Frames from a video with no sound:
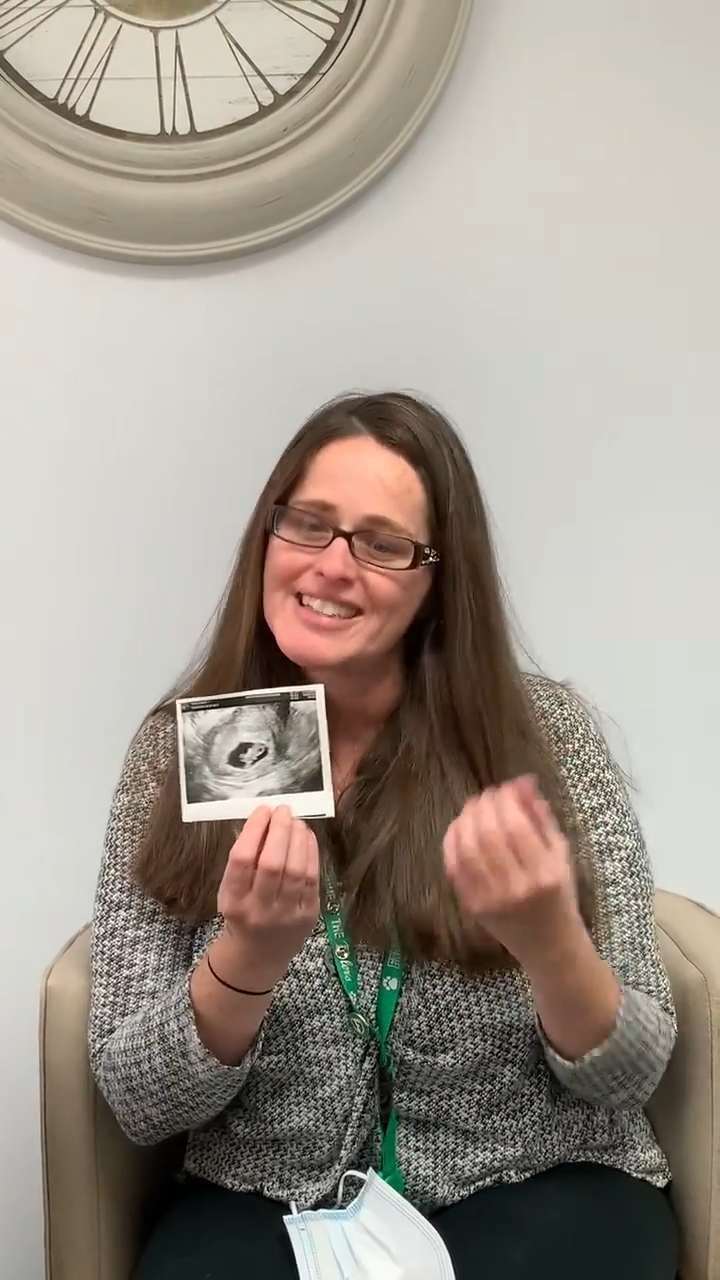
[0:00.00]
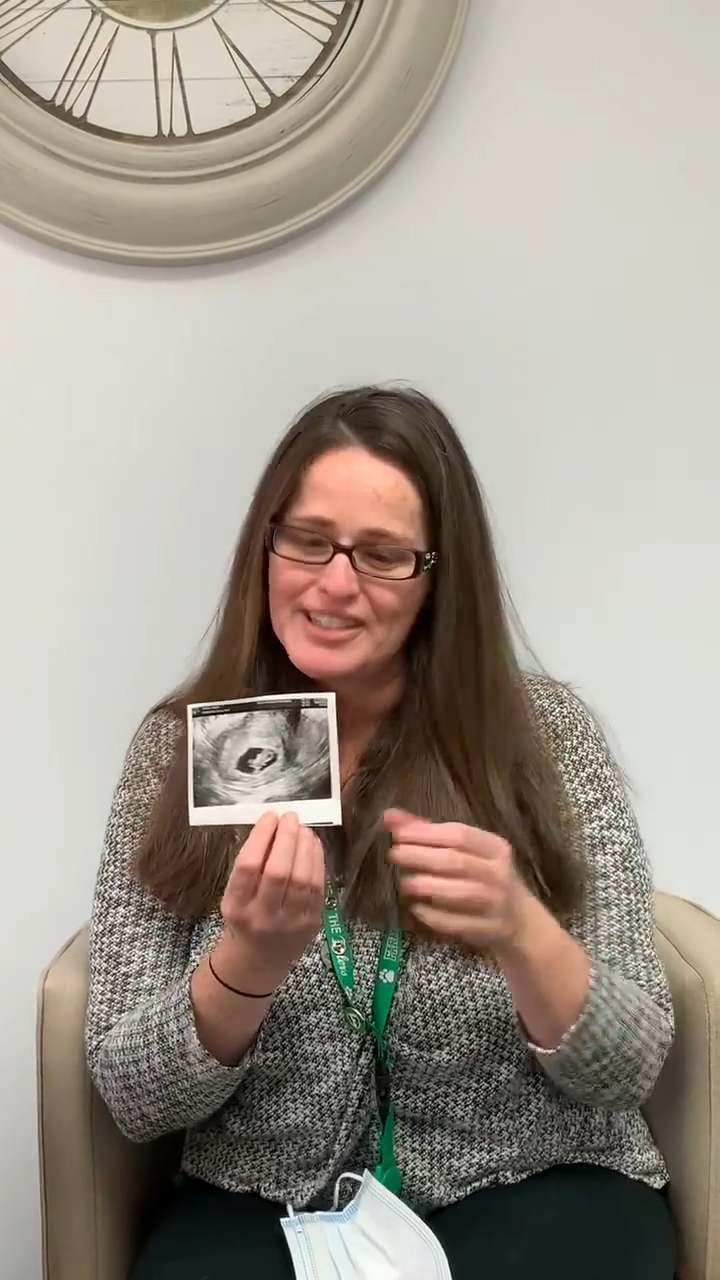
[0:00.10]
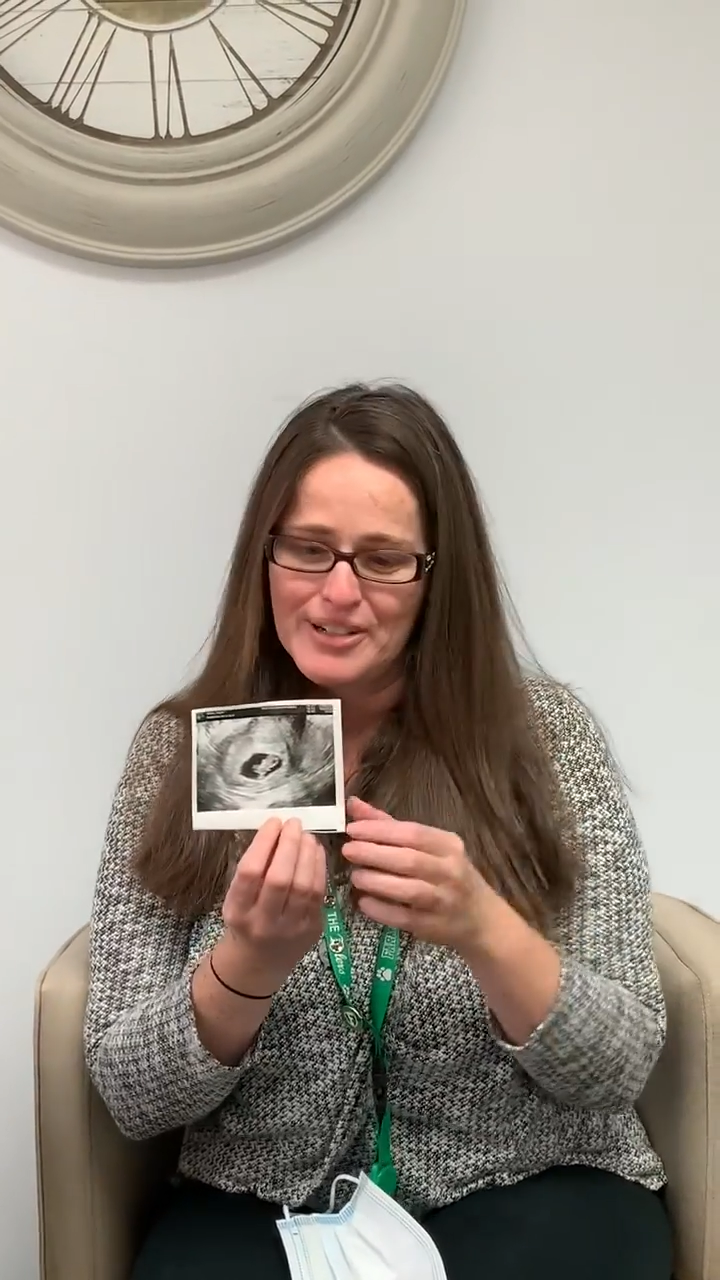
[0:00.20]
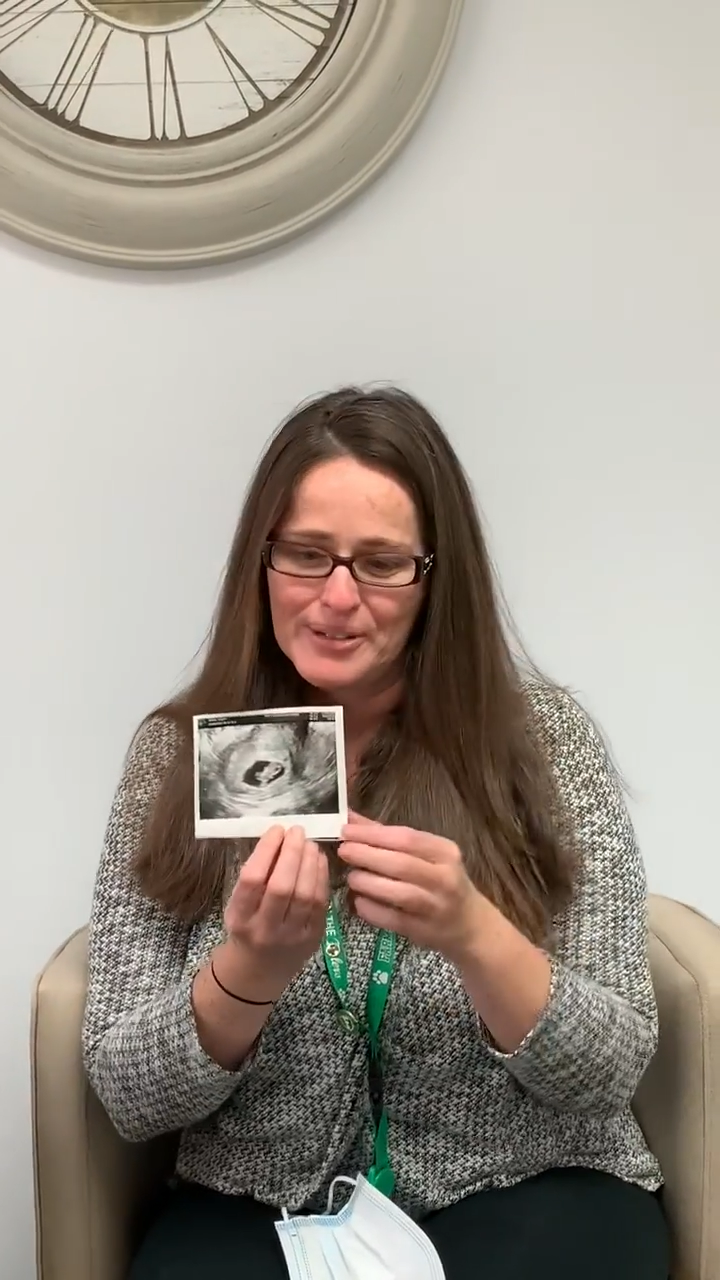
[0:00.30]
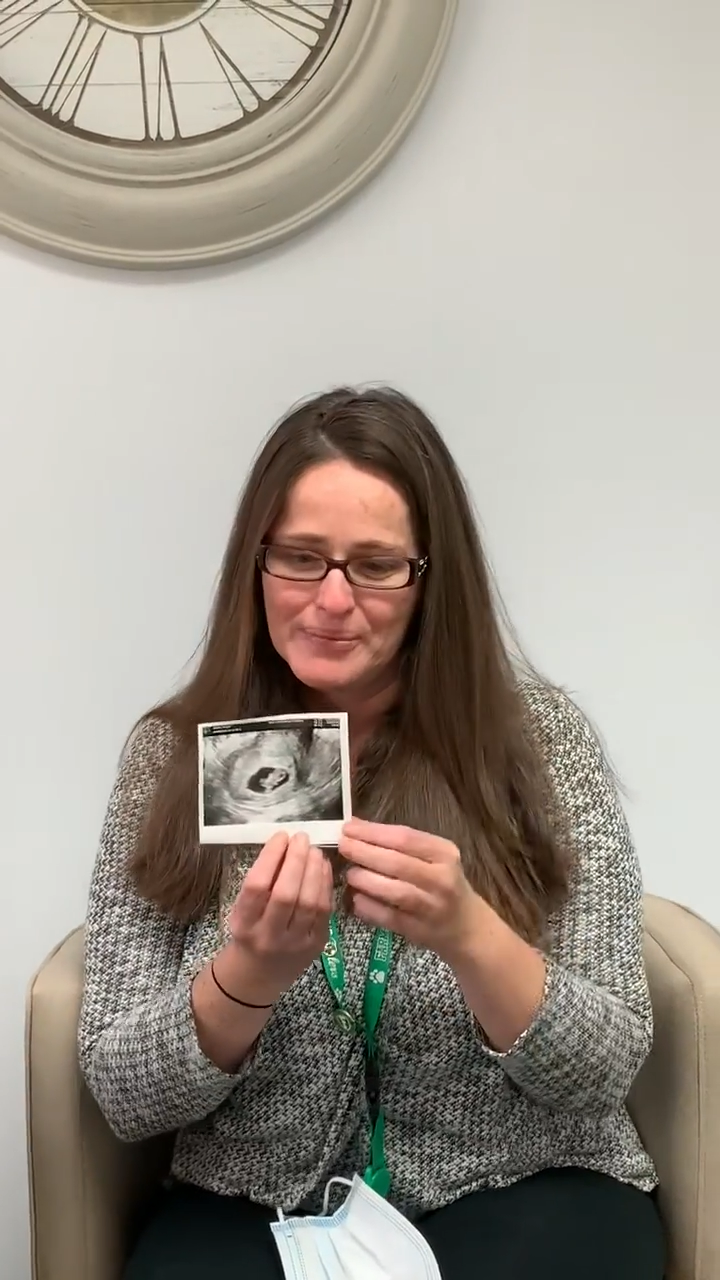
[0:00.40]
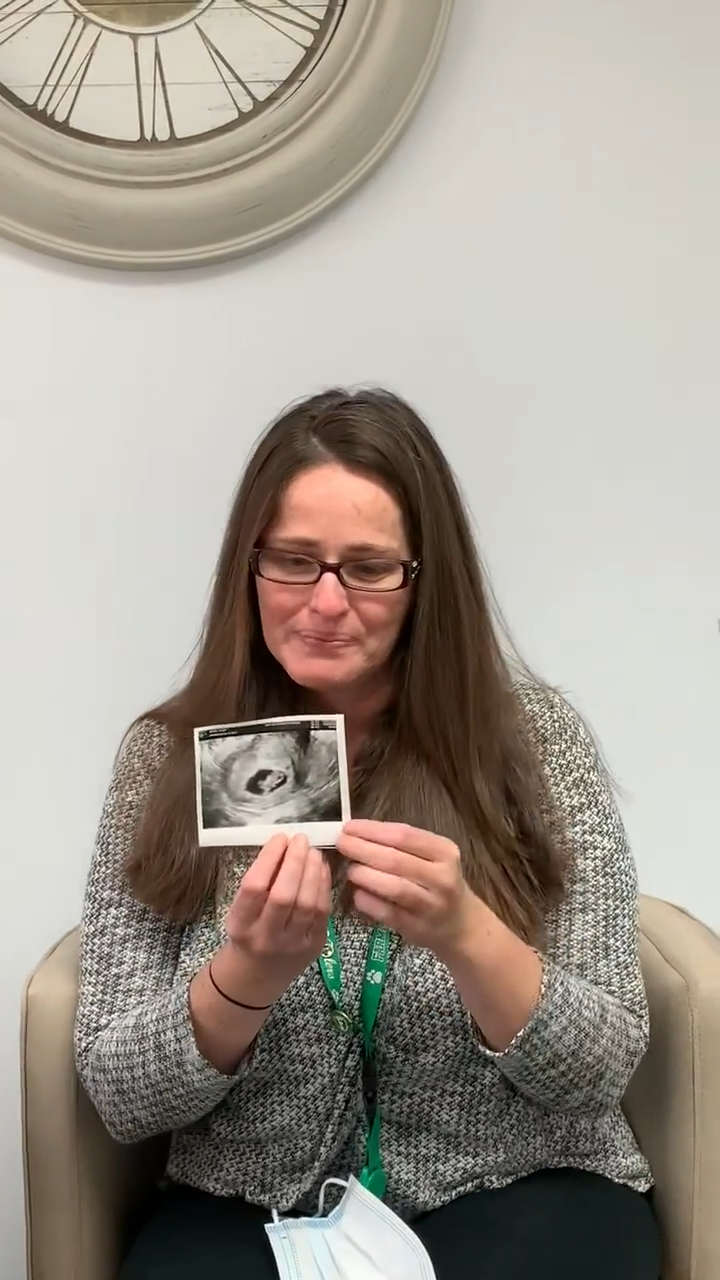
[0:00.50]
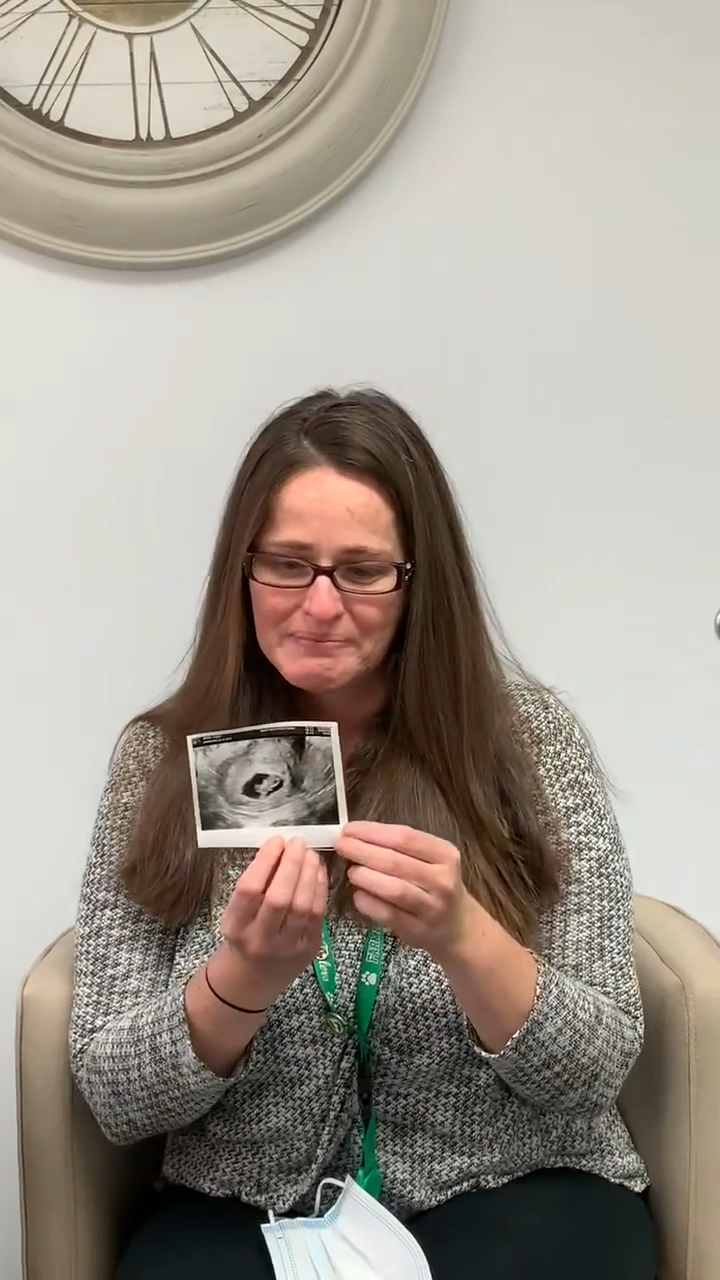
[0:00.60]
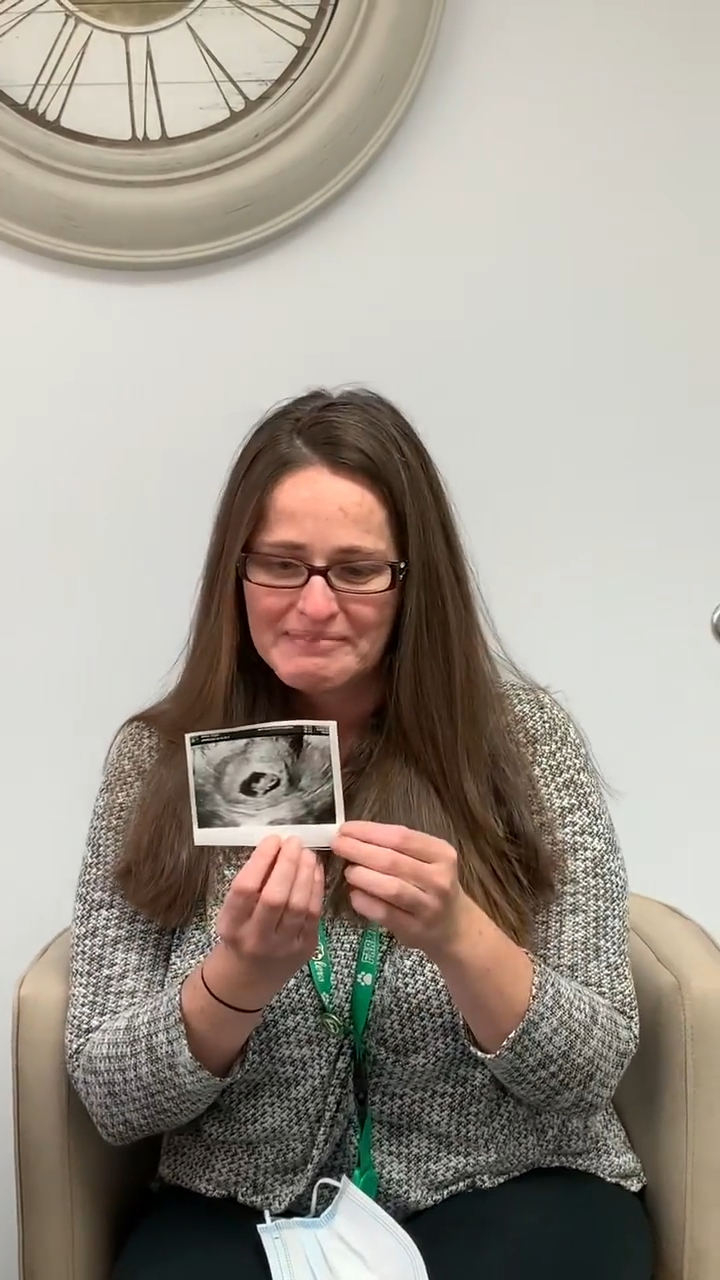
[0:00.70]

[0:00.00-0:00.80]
So